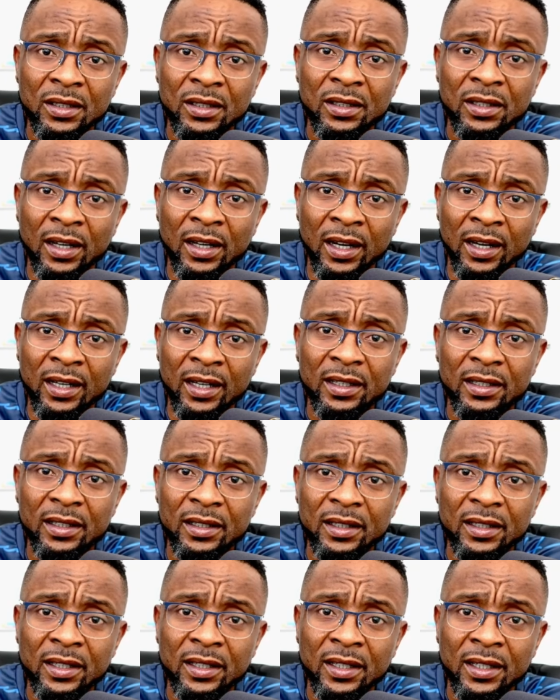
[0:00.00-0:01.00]
Eh?
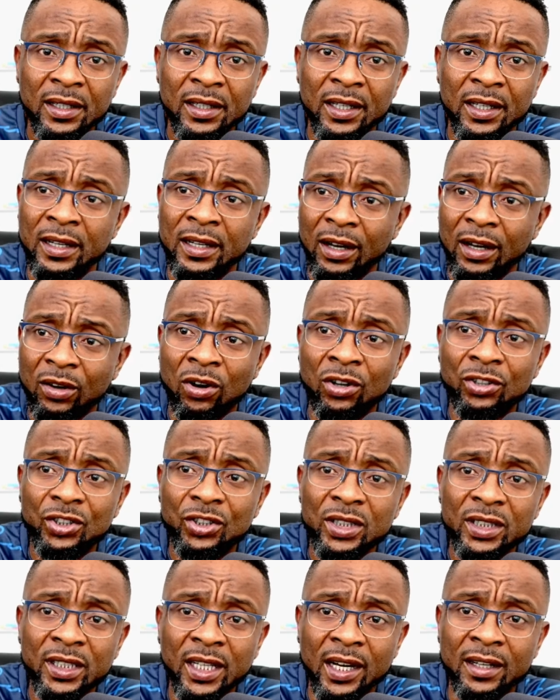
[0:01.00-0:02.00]
In a country
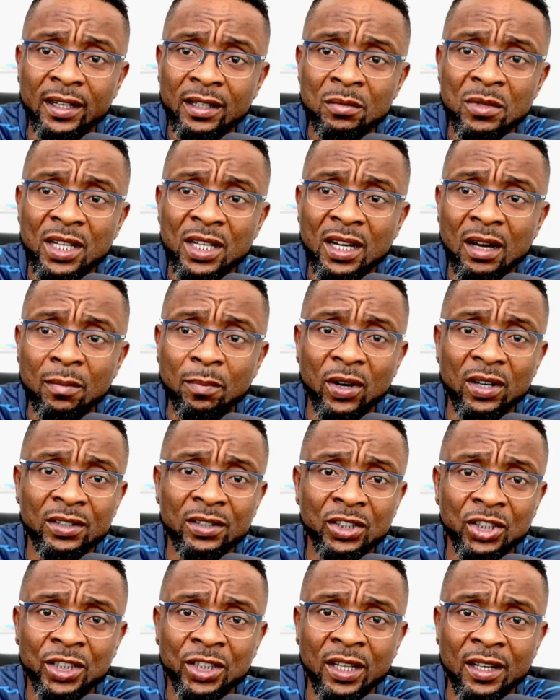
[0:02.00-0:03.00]
that criminal
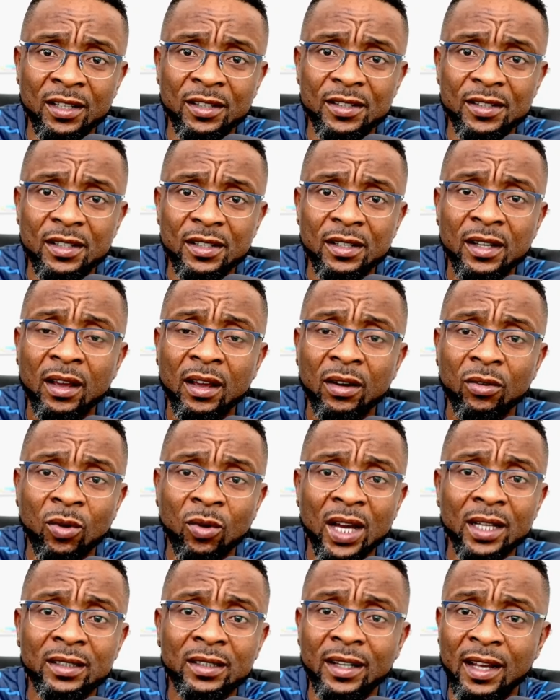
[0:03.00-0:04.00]
politicians,
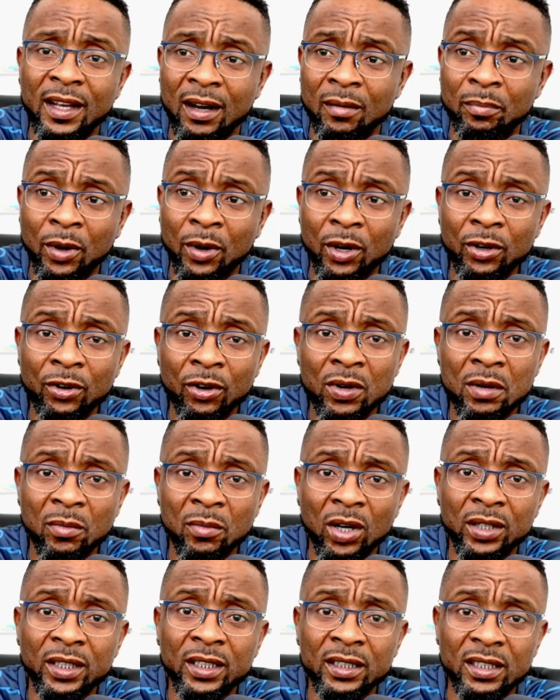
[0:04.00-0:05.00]
while they are borrowing
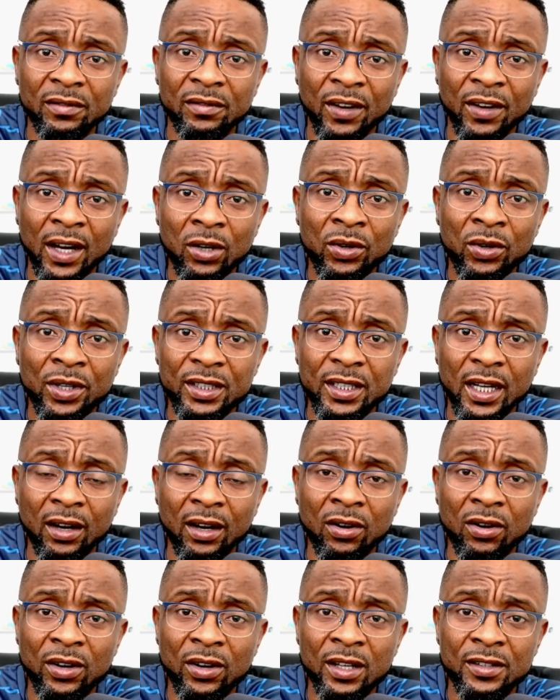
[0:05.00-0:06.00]
money, devaluing their
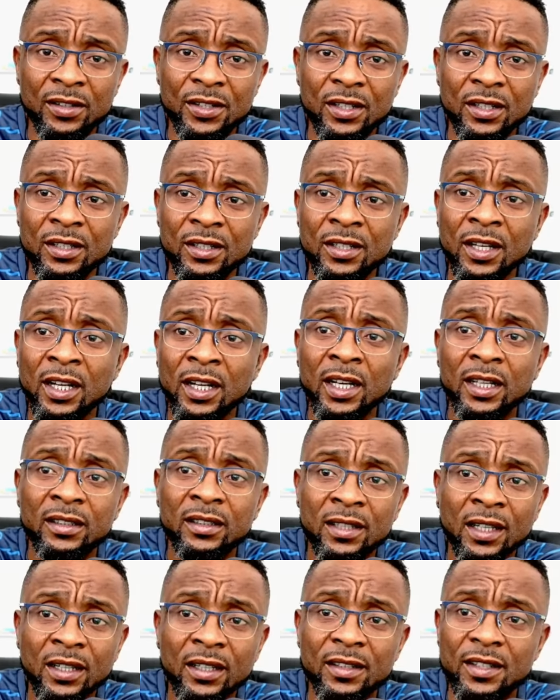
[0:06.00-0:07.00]
currencies,
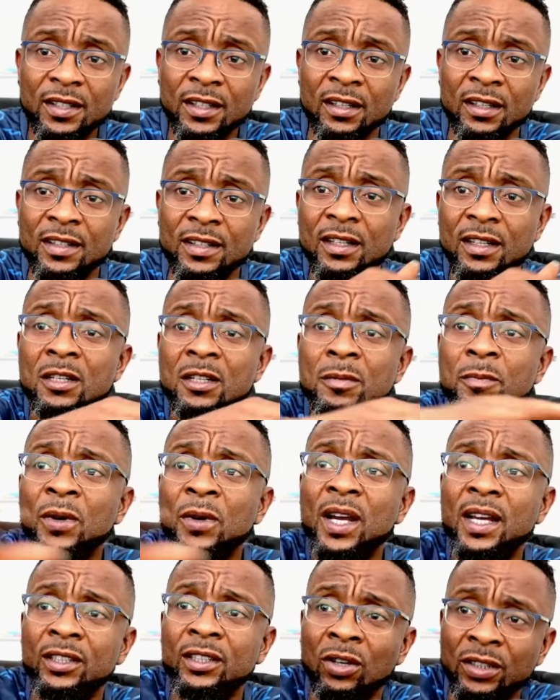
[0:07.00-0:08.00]
this is
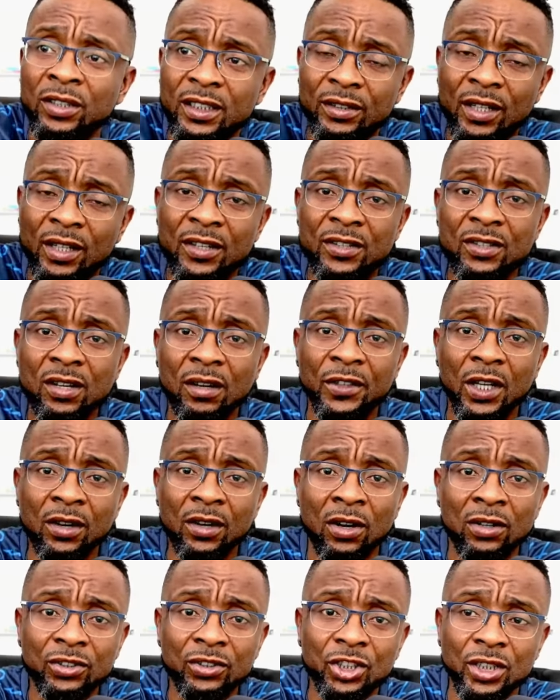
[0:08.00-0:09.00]
spread on the rest of the
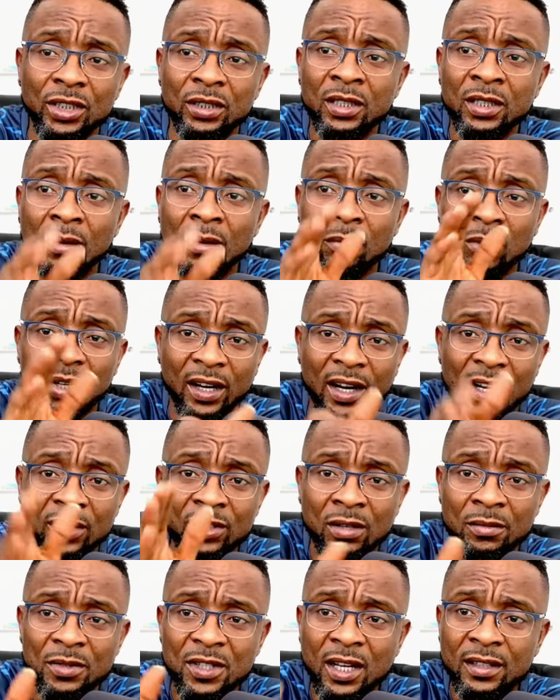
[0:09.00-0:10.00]
country. But there are
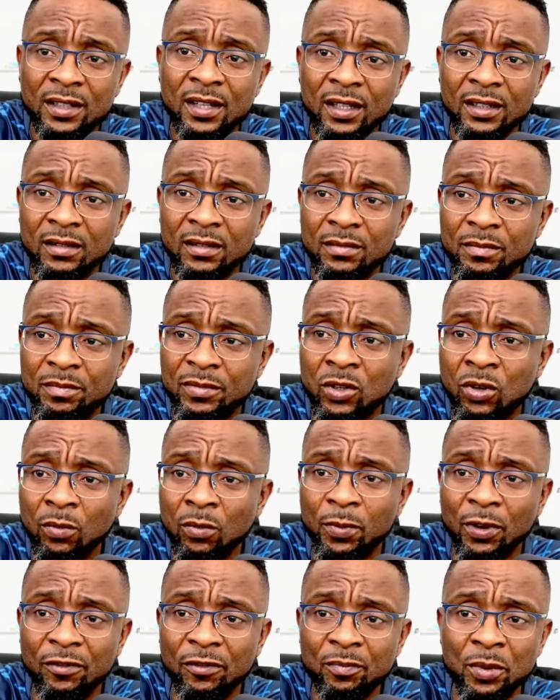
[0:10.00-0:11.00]
some certain group
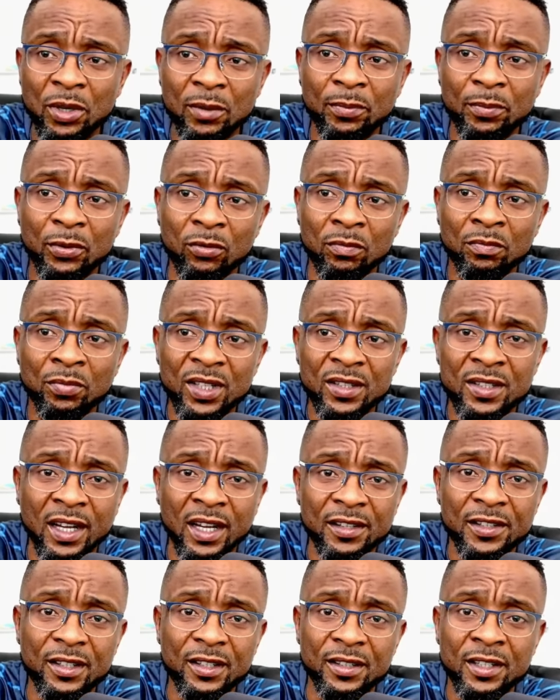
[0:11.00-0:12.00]
of people,
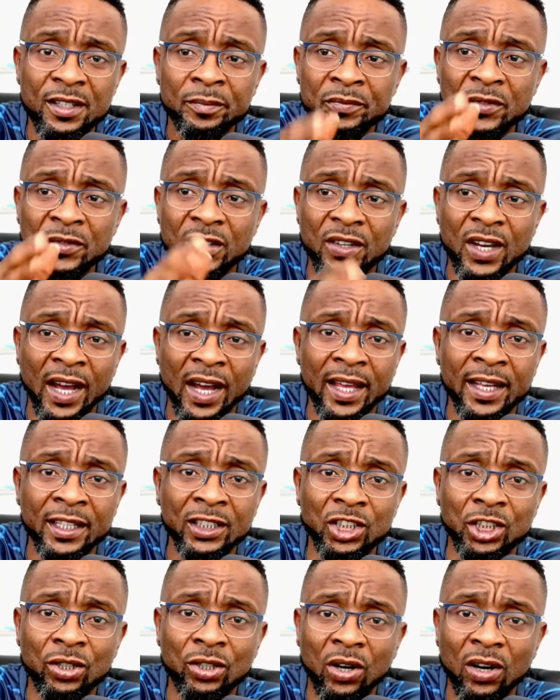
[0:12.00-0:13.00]
businesses, that
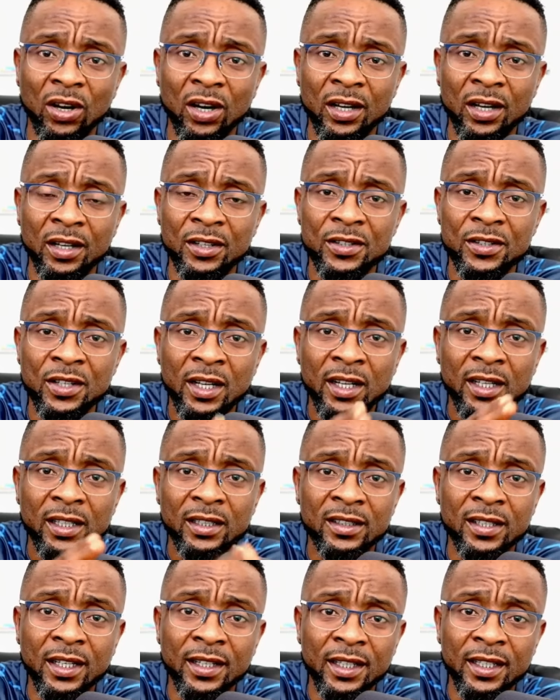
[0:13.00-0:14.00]
enjoys
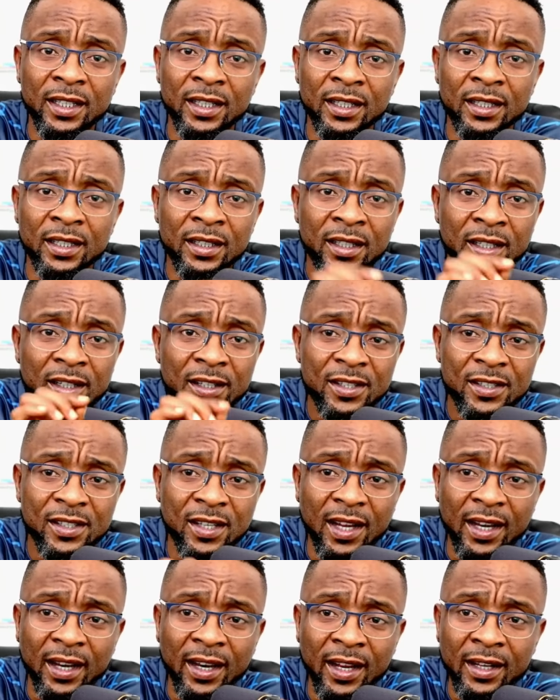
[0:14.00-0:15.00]
the
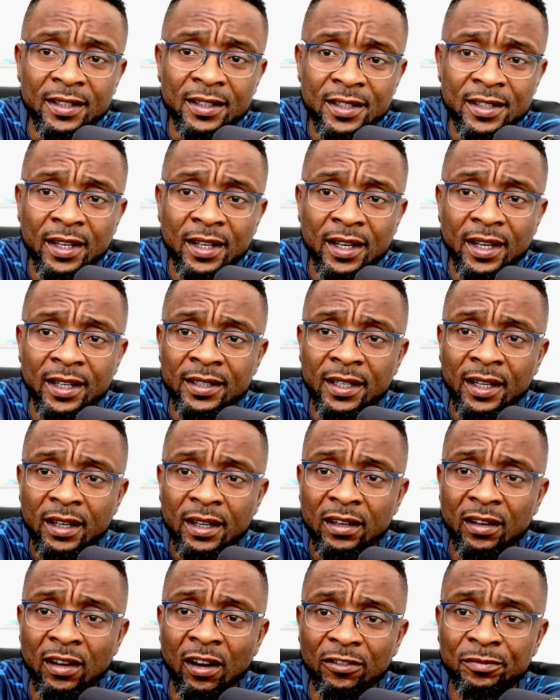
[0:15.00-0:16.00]
selected
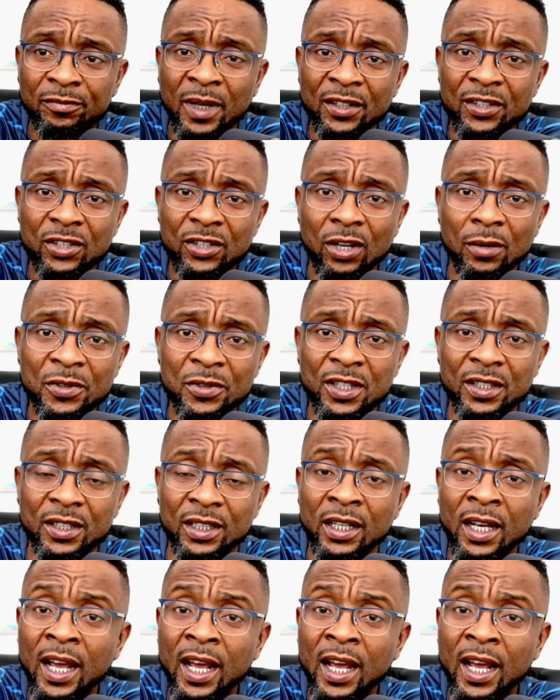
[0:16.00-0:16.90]
government subsidy.